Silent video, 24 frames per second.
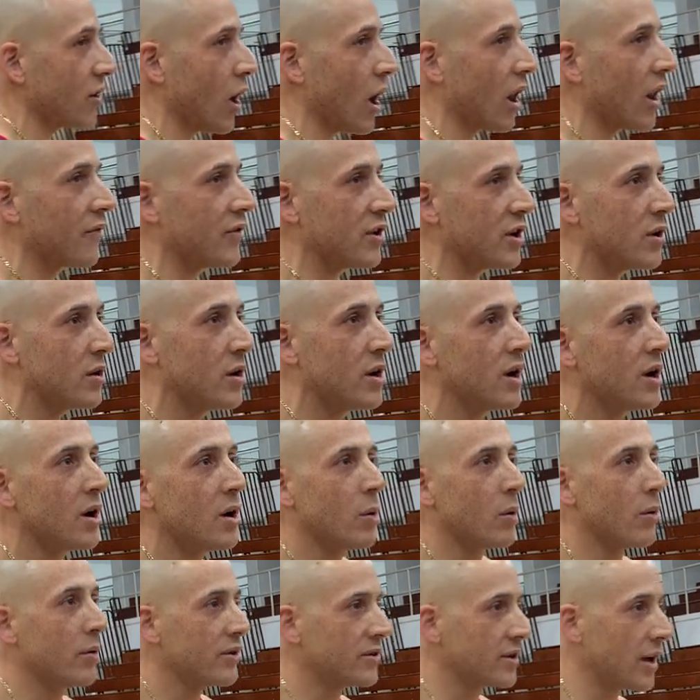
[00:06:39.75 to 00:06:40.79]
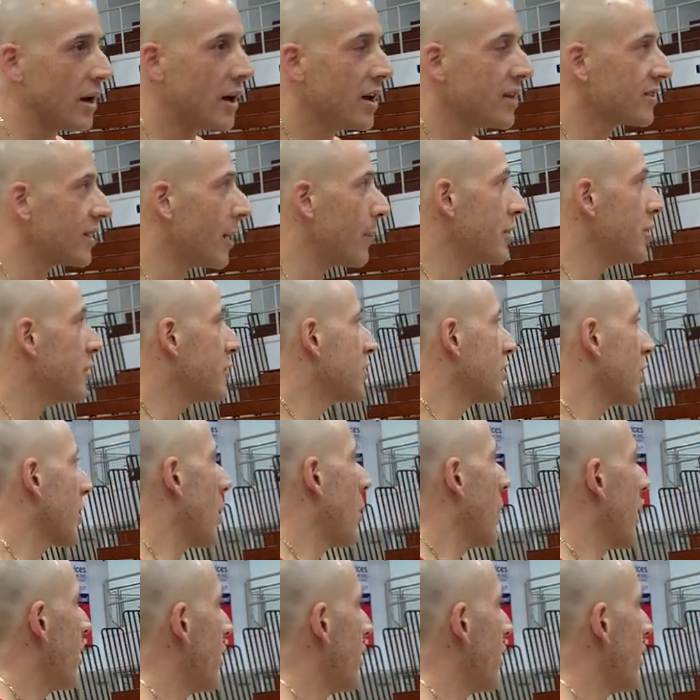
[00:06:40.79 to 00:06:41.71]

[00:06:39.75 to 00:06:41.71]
All of you? So, some of you still don't